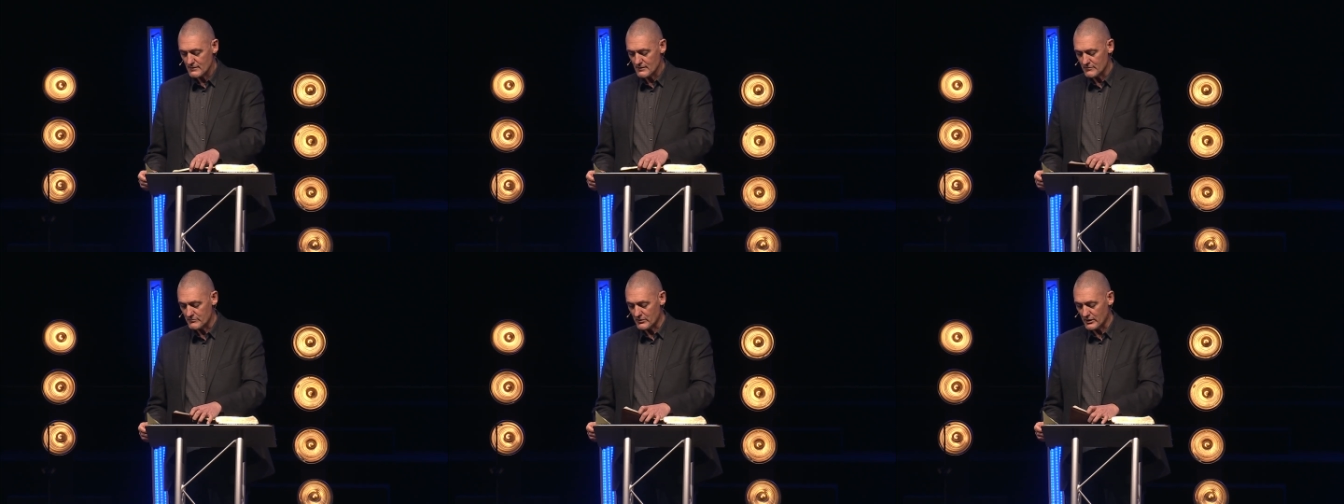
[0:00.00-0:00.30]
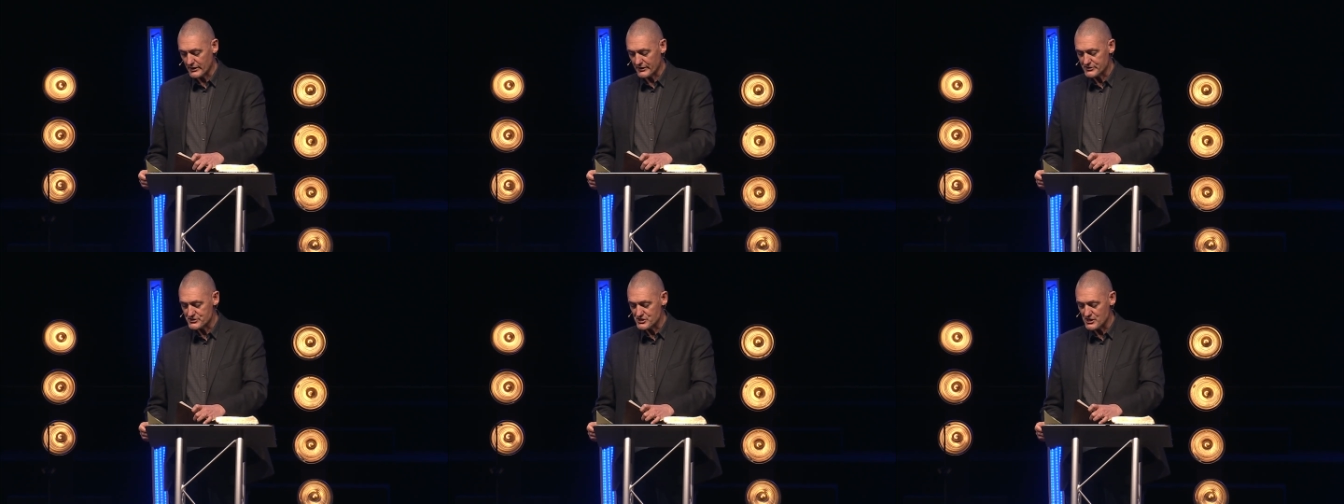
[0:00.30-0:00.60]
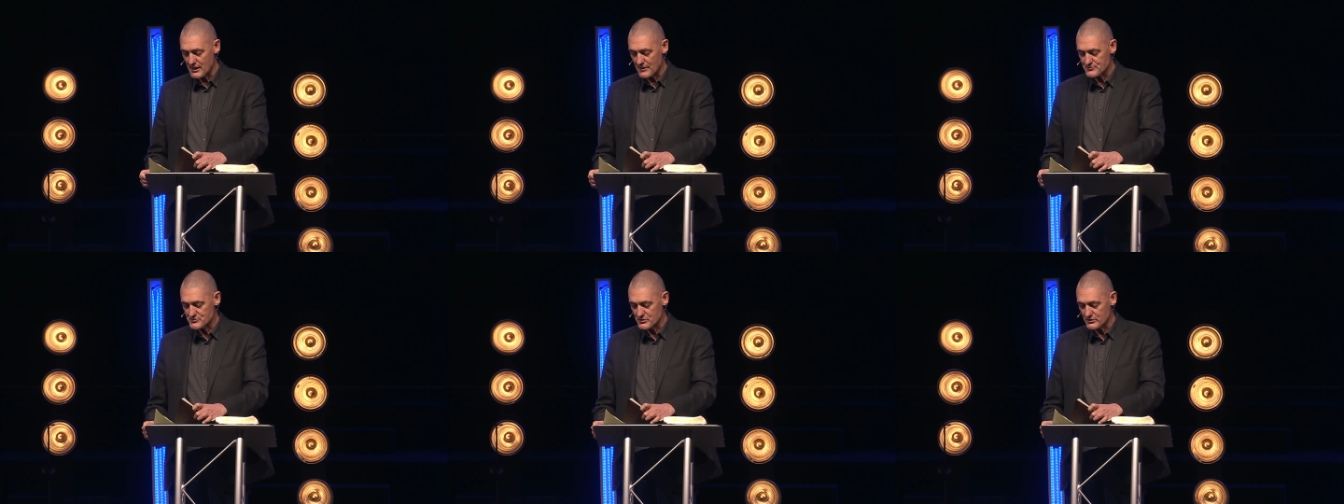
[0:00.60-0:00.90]
Mark
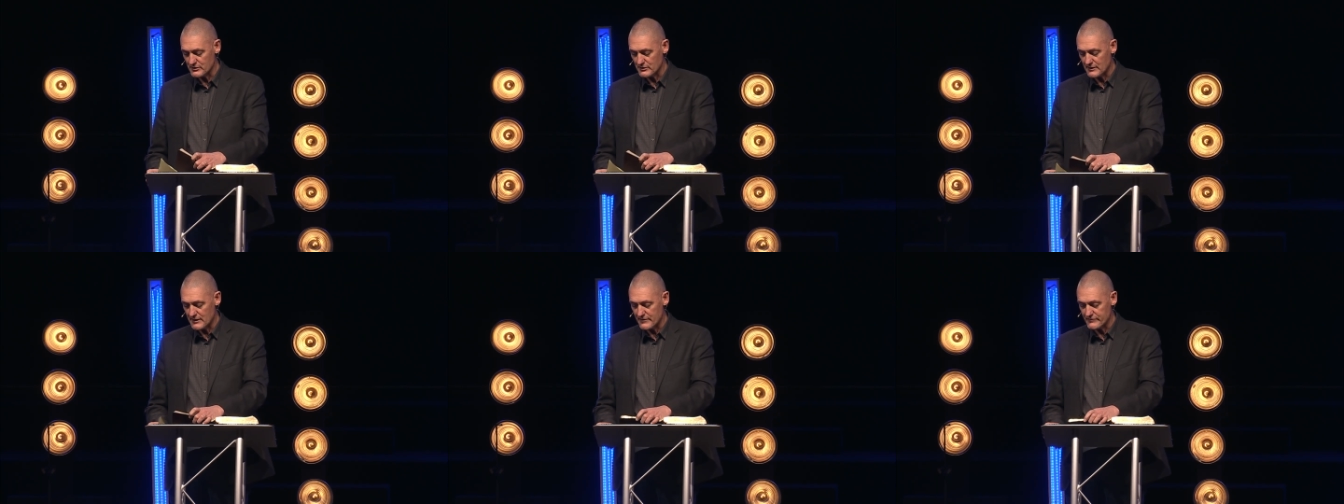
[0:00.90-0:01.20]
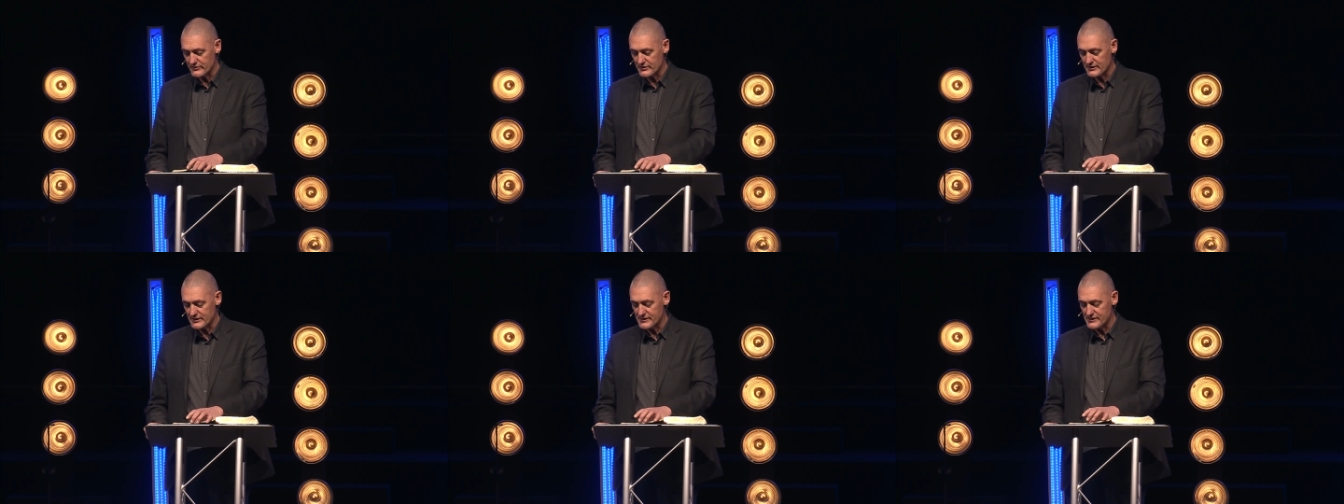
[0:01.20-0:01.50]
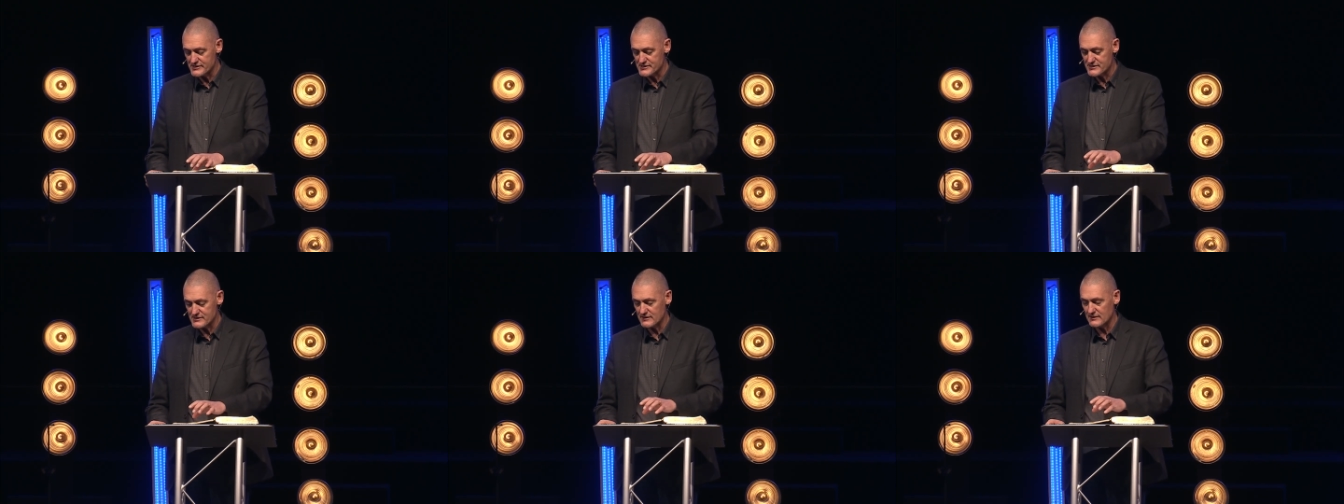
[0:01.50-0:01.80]
chapter 11, it
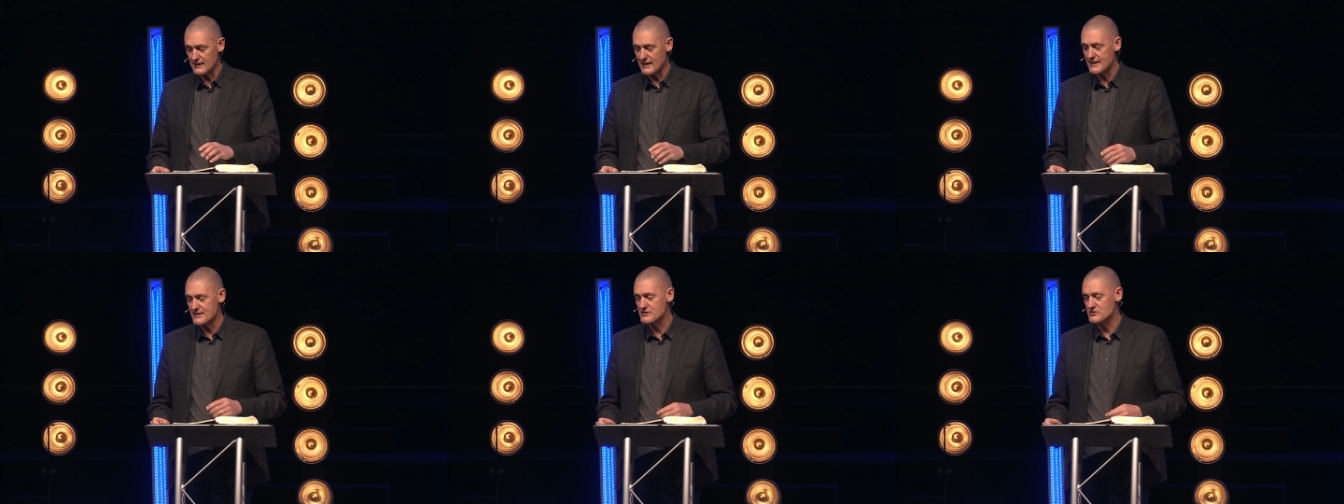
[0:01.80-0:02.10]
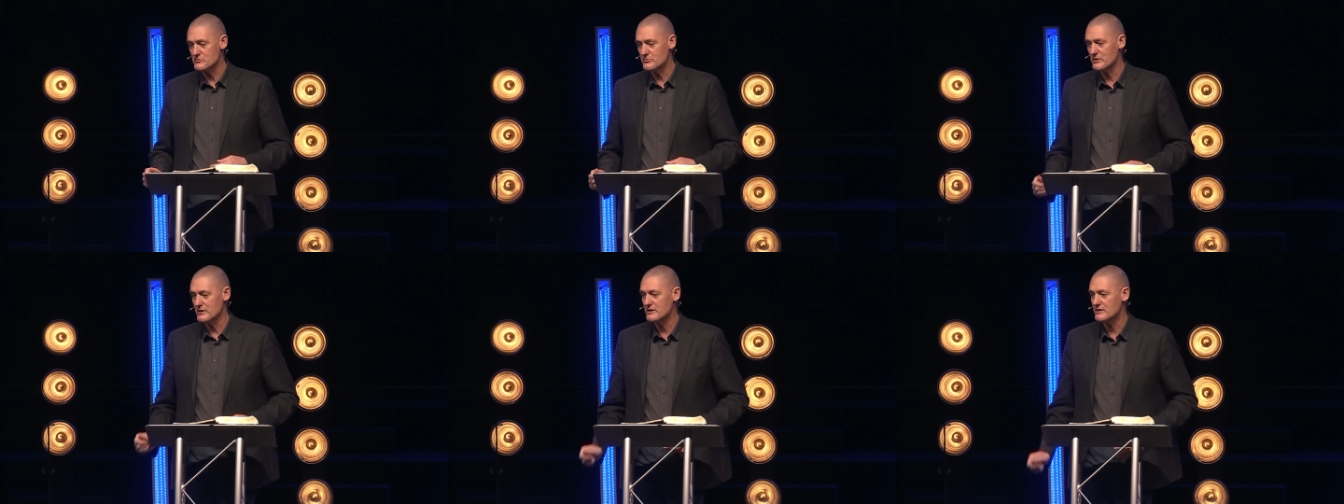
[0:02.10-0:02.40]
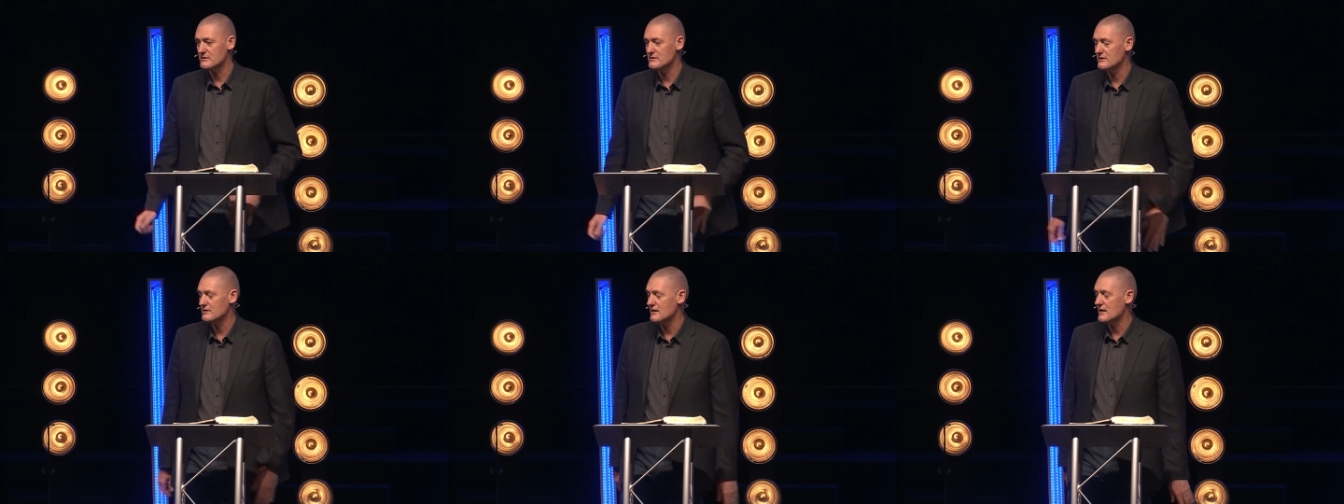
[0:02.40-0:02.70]
is the last week
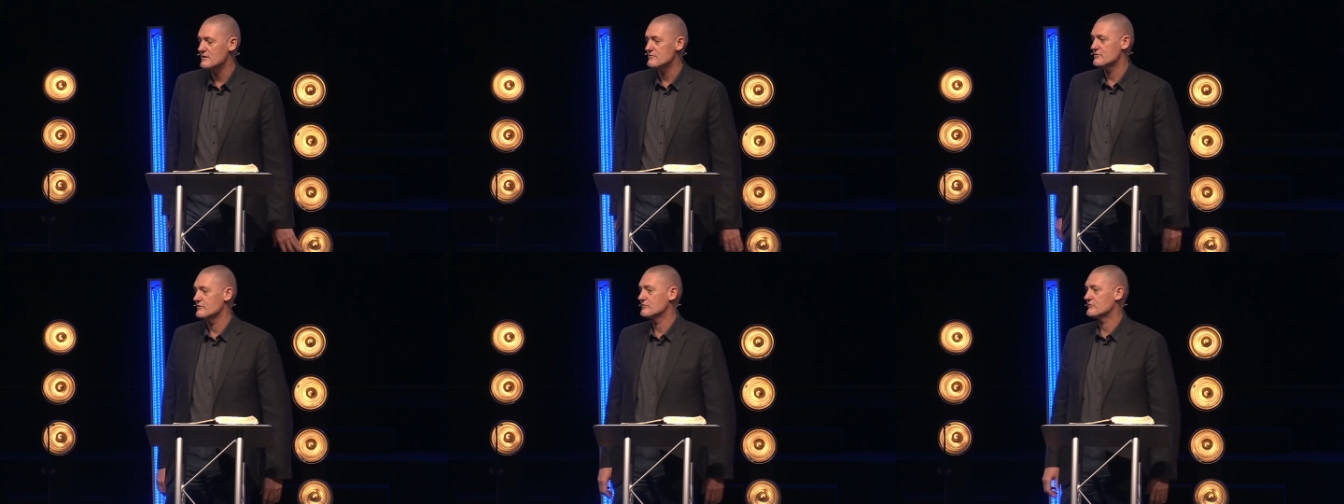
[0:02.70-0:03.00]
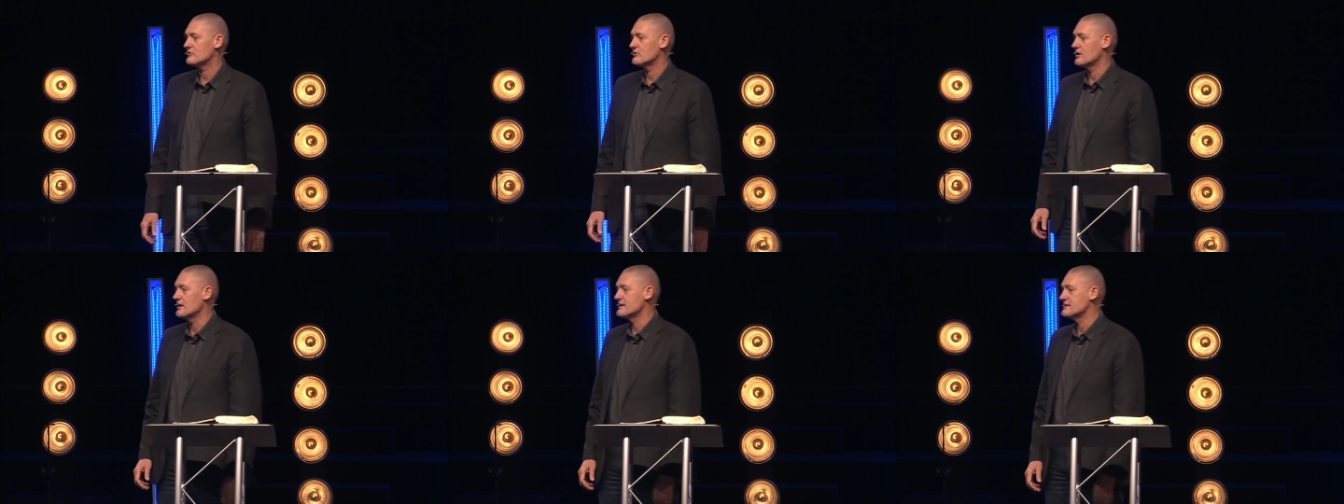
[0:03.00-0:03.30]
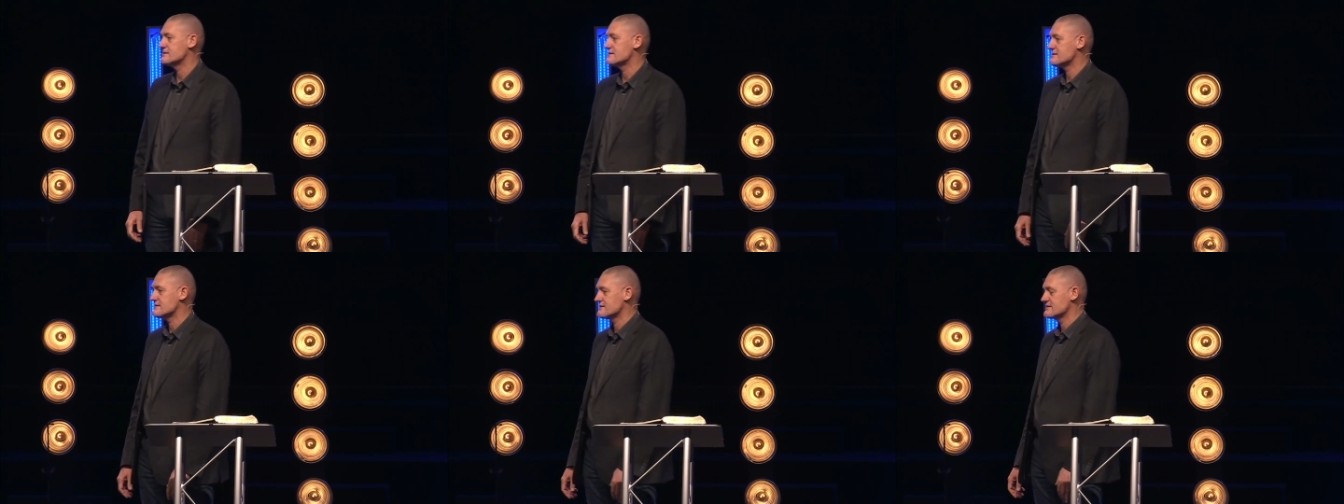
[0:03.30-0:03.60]
in the life of
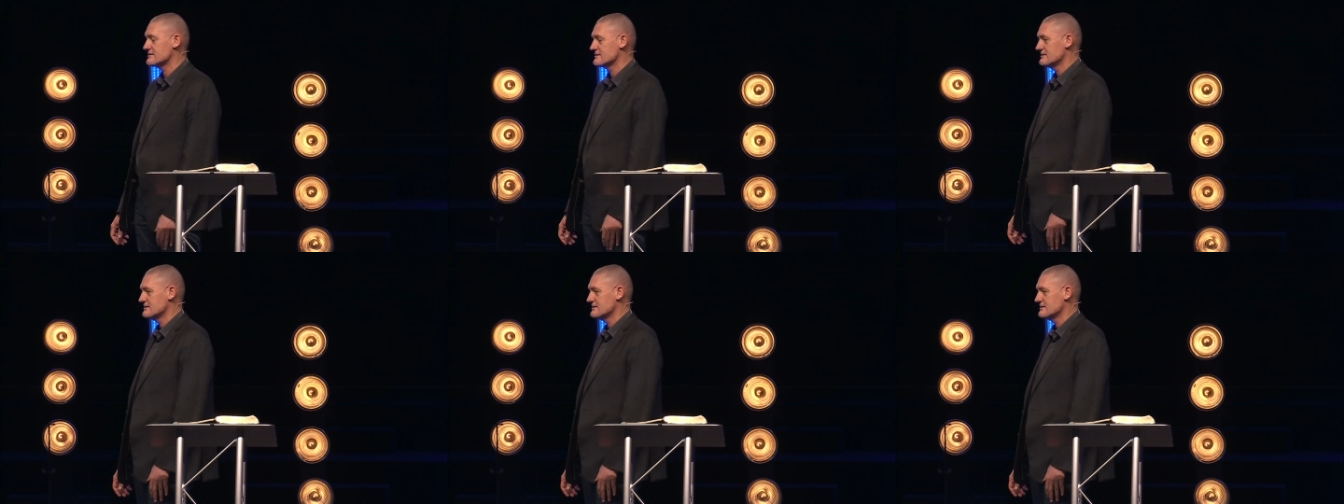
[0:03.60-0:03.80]
Christ.